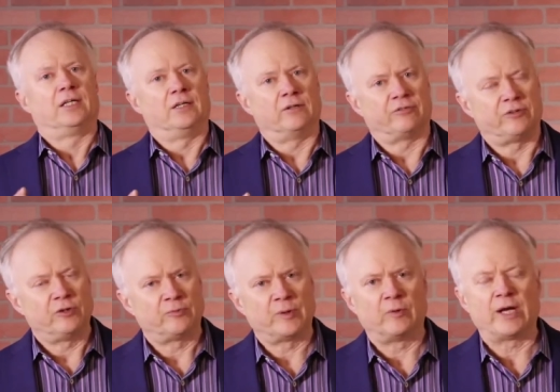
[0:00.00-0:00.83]
if
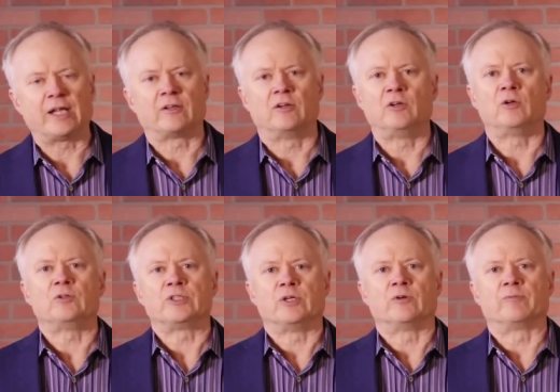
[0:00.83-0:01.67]
you've been reading the
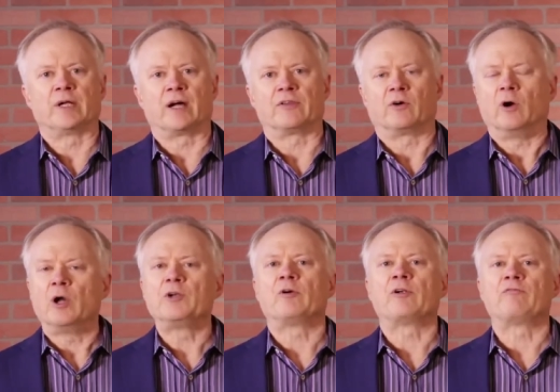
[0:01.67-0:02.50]
news, you have been either
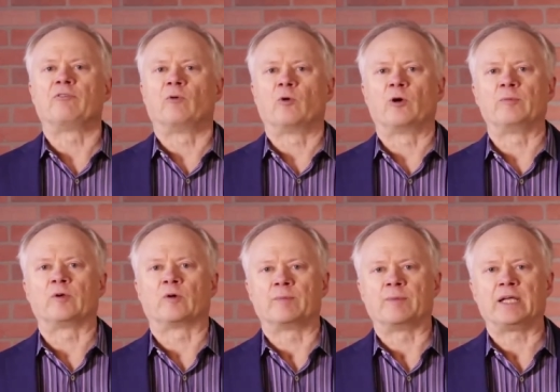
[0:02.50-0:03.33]
underinformed
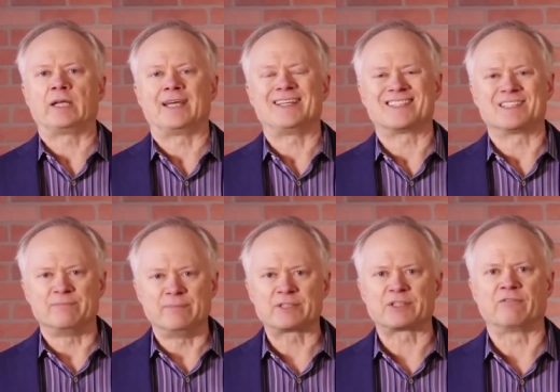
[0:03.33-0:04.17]
or in many cases
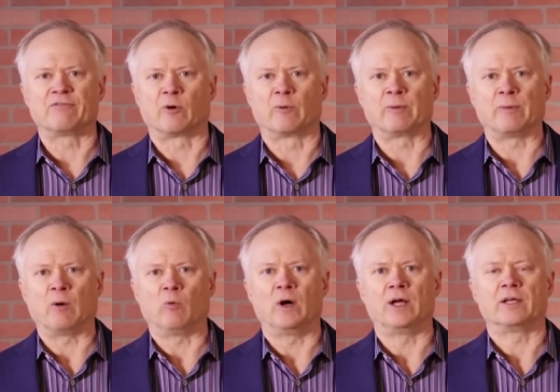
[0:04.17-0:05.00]
misinformed
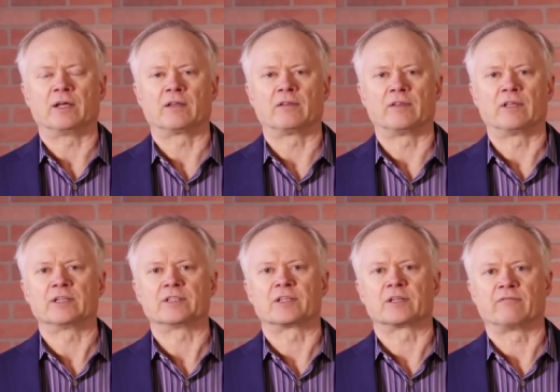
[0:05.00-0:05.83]
about what
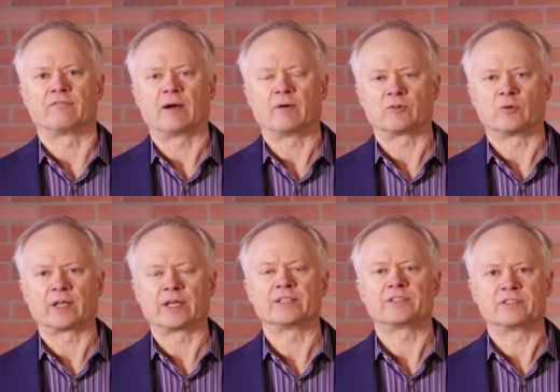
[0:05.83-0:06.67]
this virus
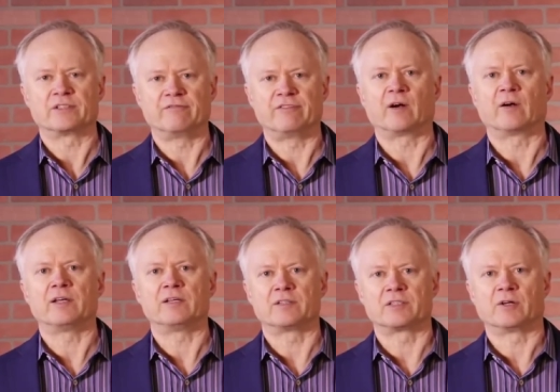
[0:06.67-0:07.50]
really is. It's a
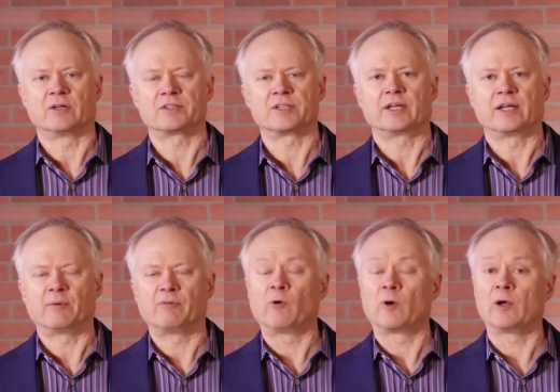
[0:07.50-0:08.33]
very serious thing. Now,
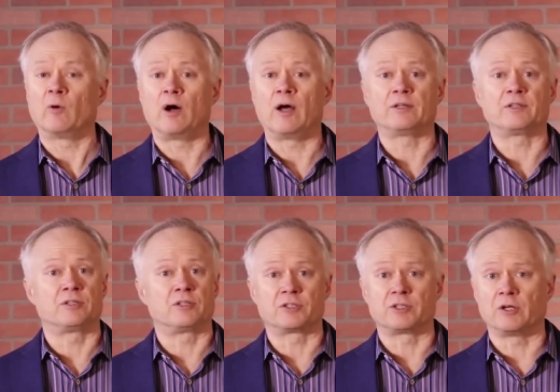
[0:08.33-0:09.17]
before I go on,
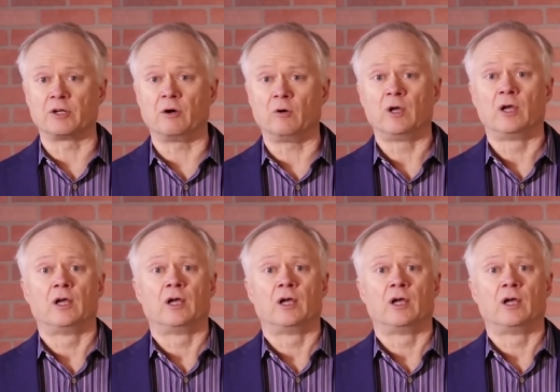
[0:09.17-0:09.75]
just so you know,